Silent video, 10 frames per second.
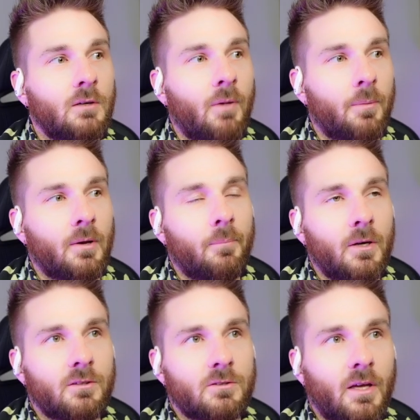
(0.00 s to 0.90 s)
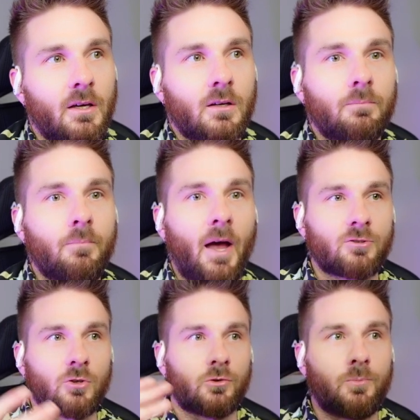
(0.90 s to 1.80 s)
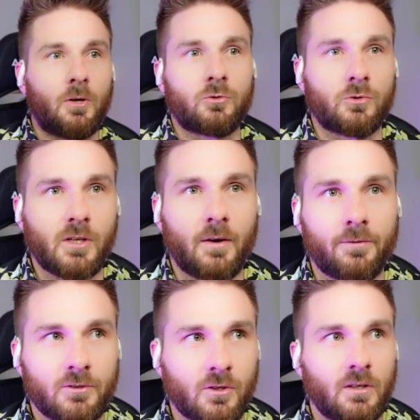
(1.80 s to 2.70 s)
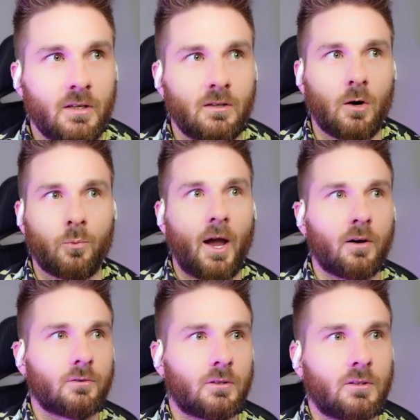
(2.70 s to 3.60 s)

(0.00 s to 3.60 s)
Maybe it means like magical spiritual stuff is, uh, is around.